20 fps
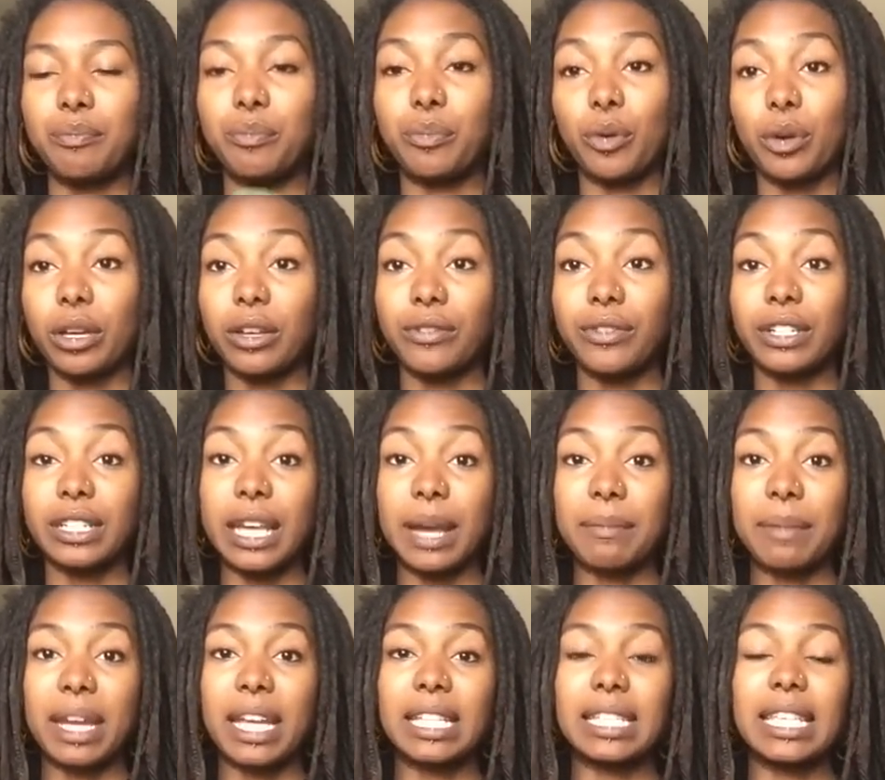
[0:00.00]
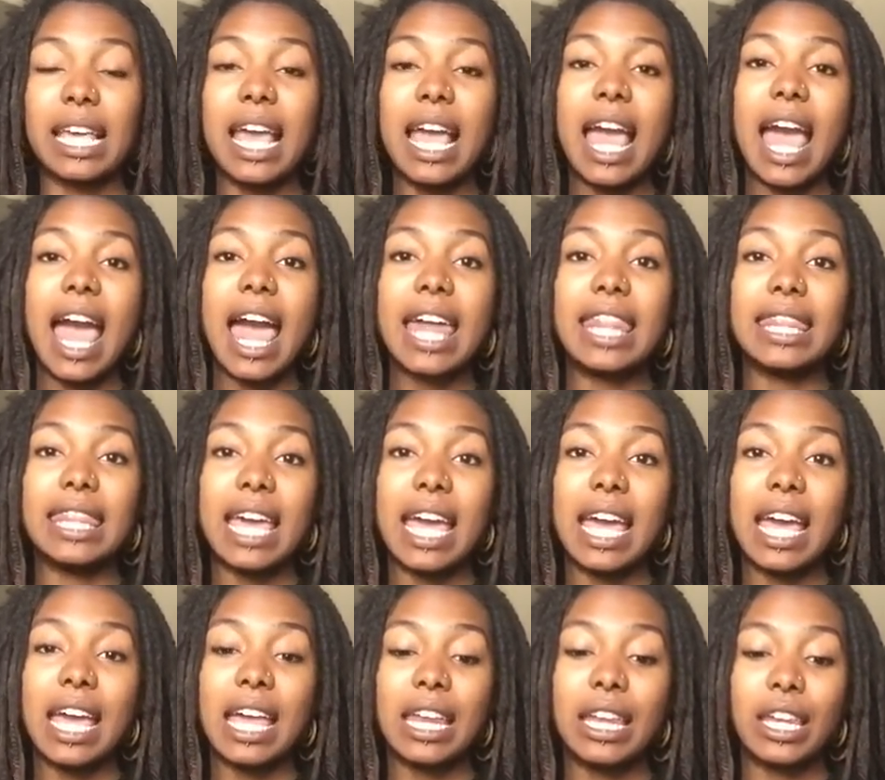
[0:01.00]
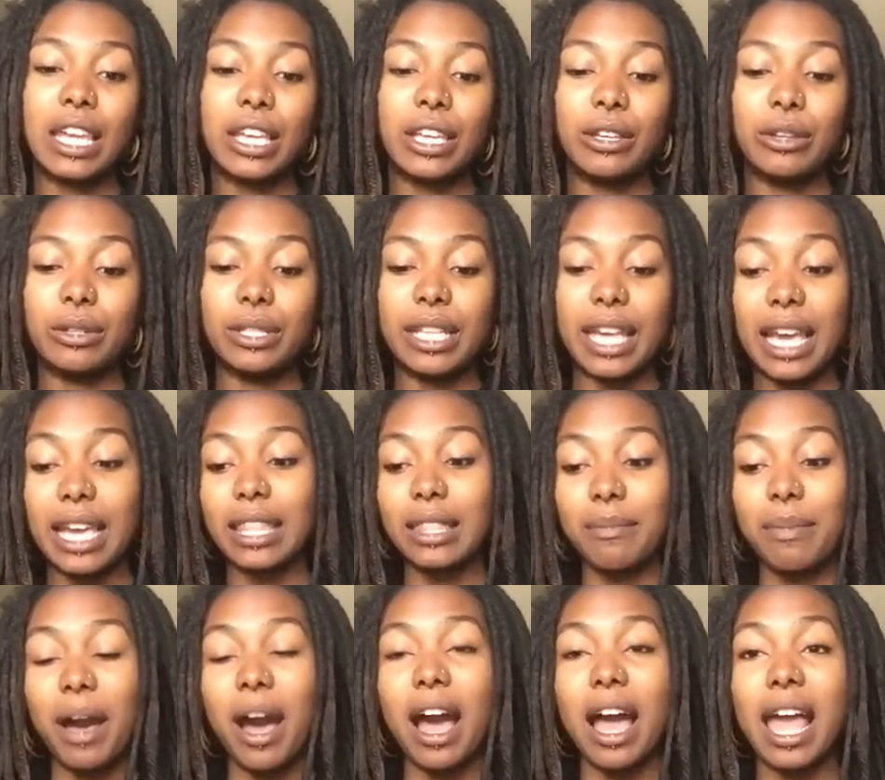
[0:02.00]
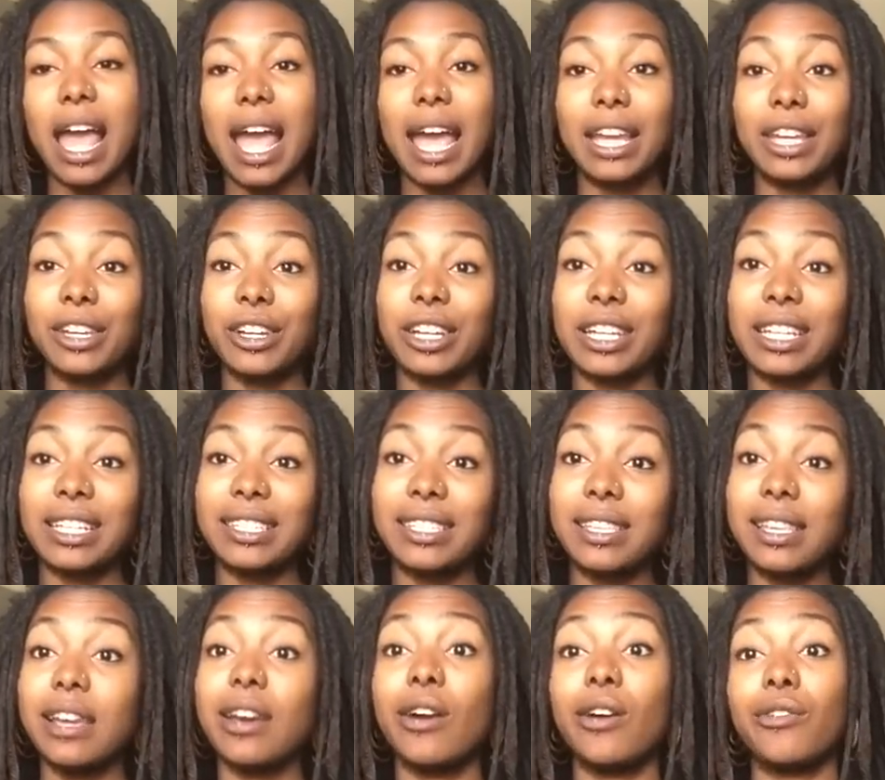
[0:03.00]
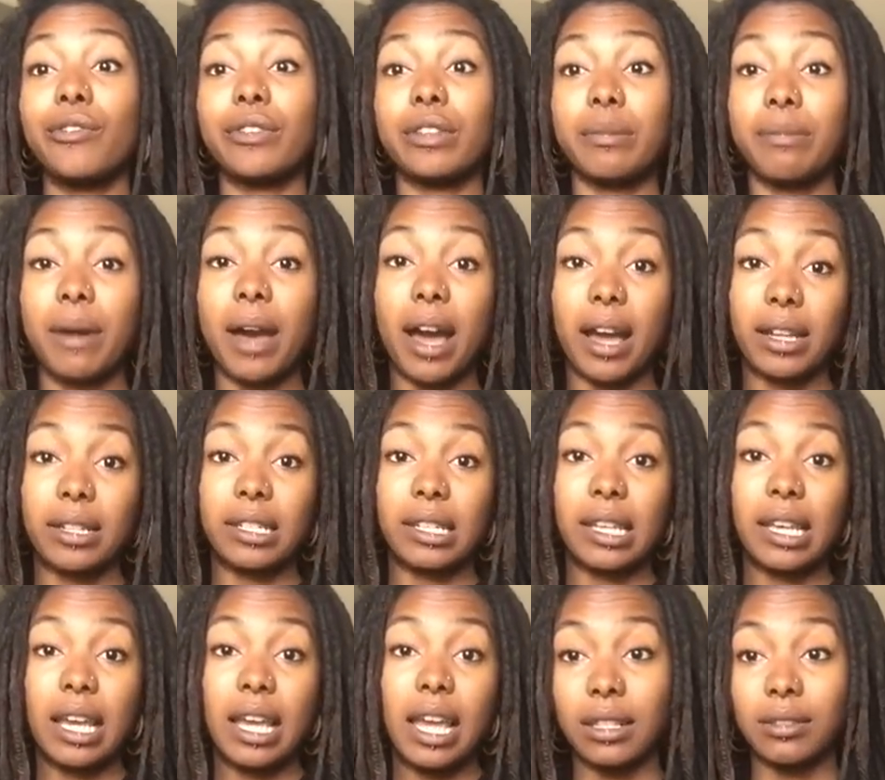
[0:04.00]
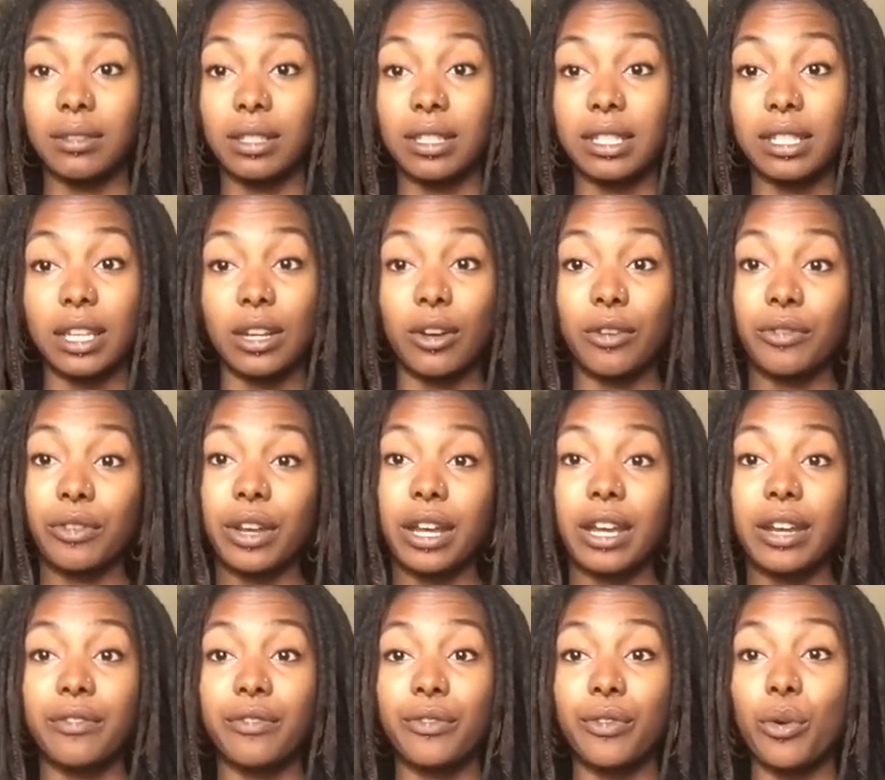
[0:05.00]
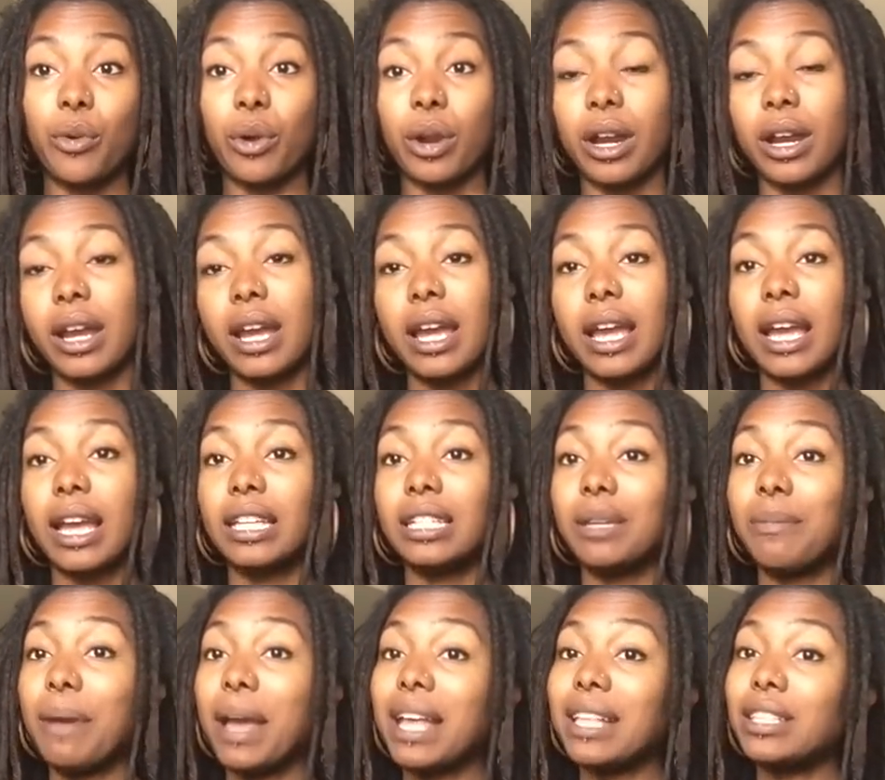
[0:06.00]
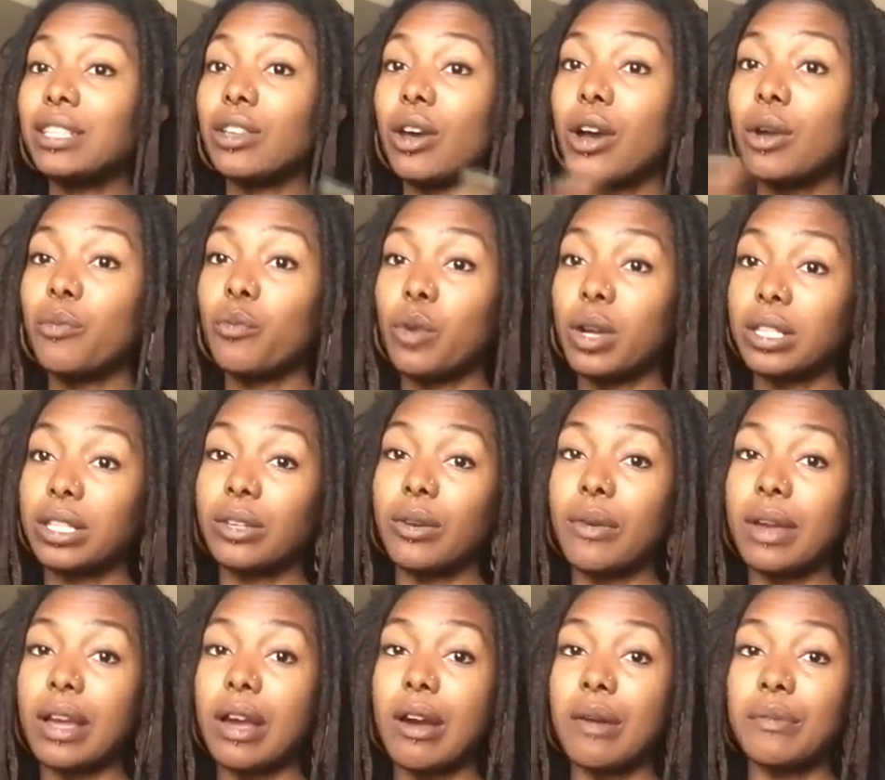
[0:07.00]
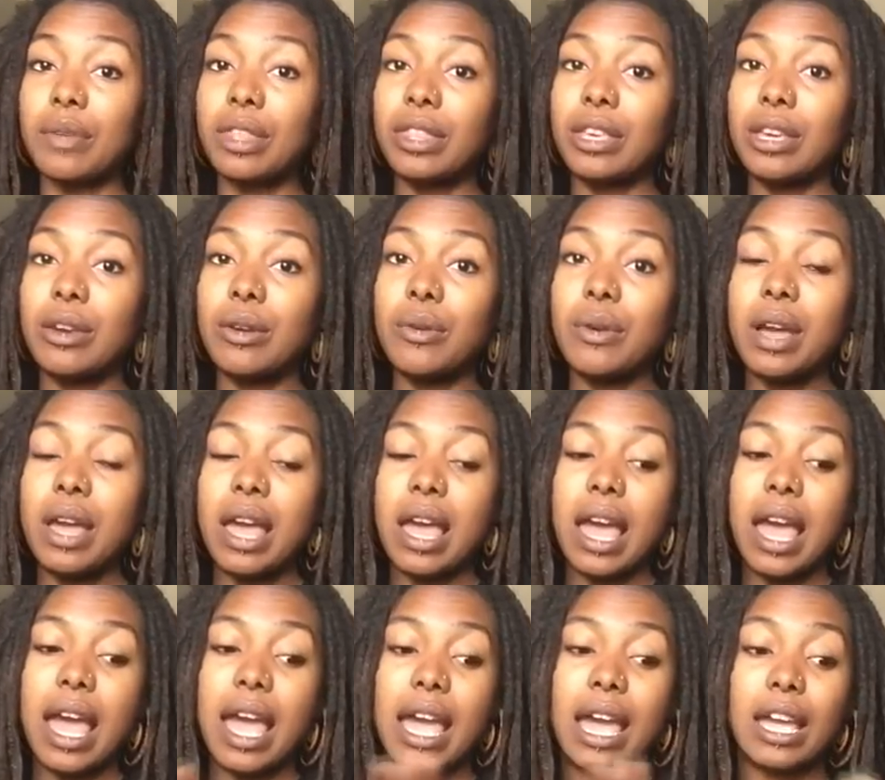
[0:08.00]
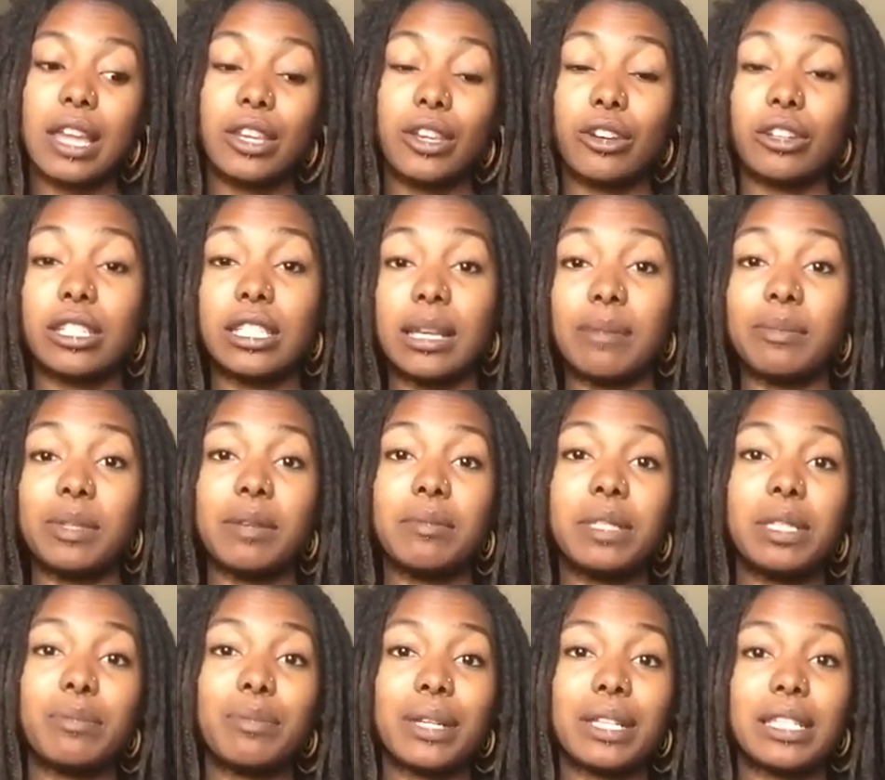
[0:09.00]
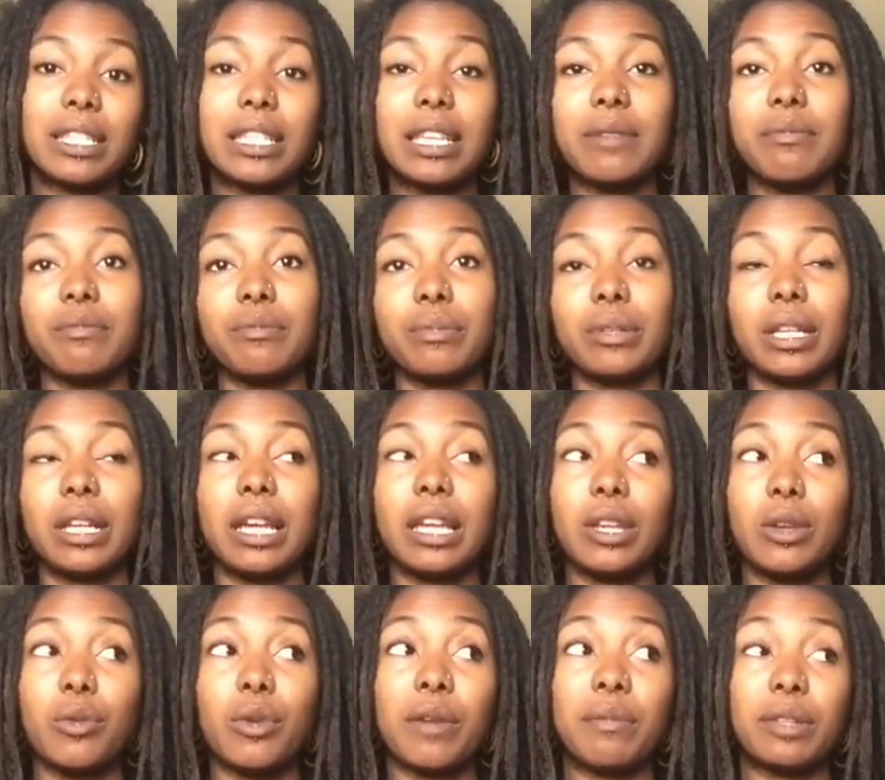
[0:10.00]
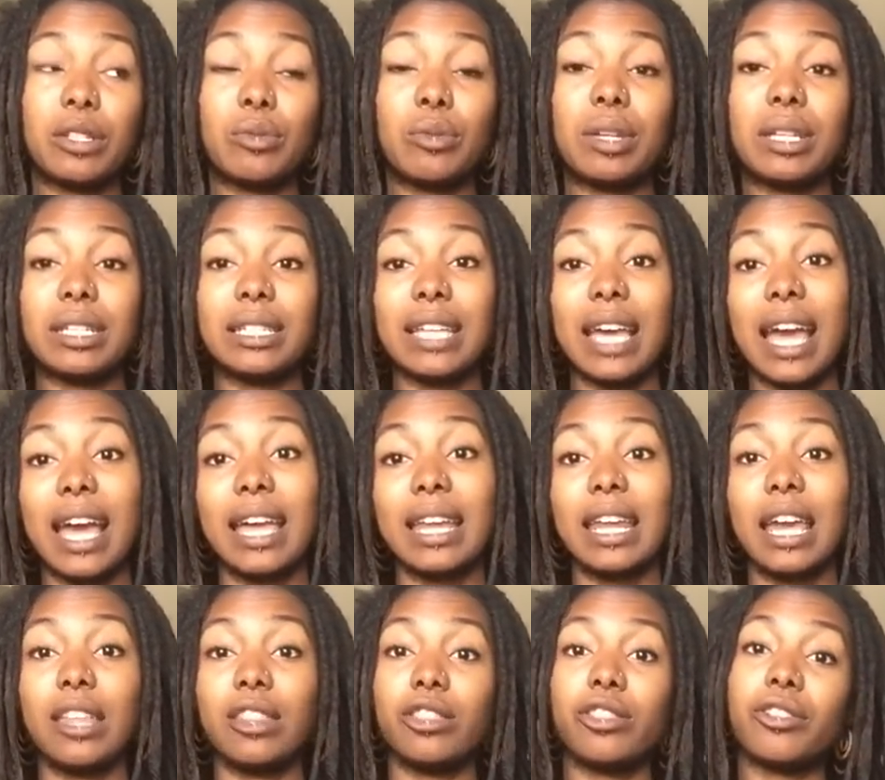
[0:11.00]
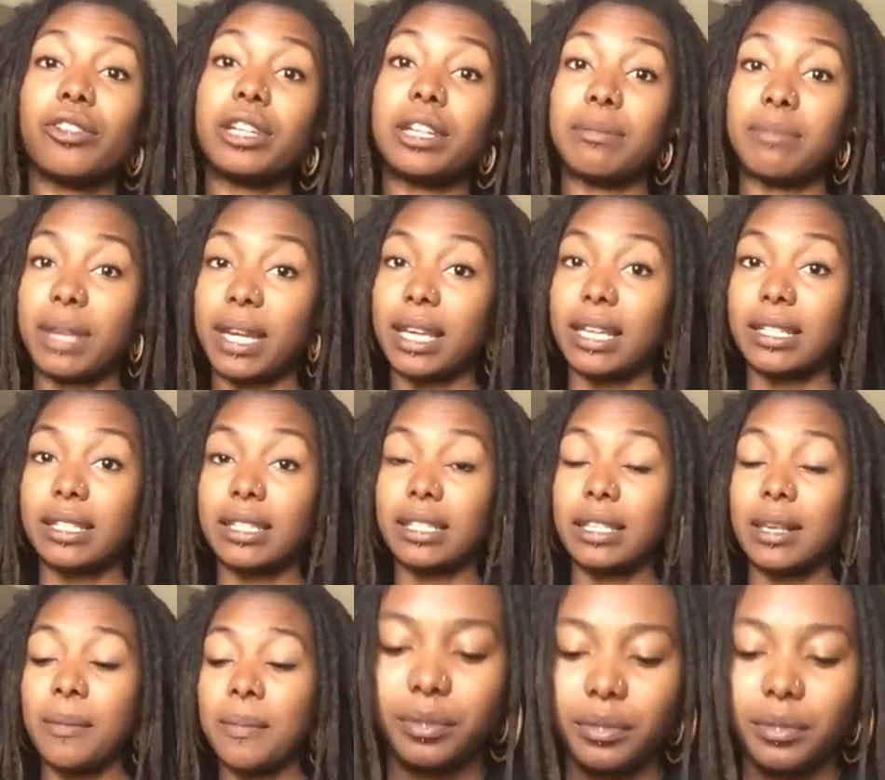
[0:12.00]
Boil for 10 minutes. And then you take the pot and you're gonna sit over the pot. And sit over it for, it depends on what's going on with you and your symptoms, but steam anywhere between 10 and 30 minutes.